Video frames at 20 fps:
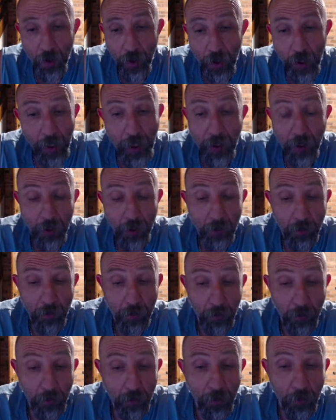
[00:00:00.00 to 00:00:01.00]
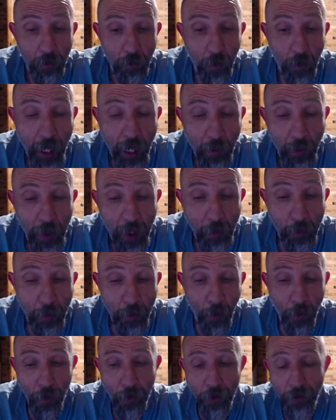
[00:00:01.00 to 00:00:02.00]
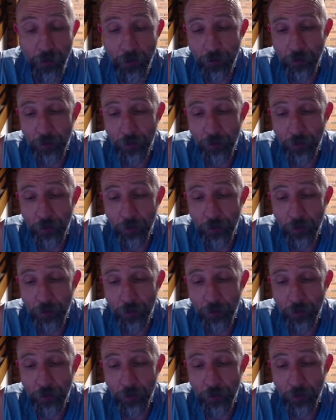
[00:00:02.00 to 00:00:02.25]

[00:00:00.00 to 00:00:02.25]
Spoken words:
it is. Where were you born?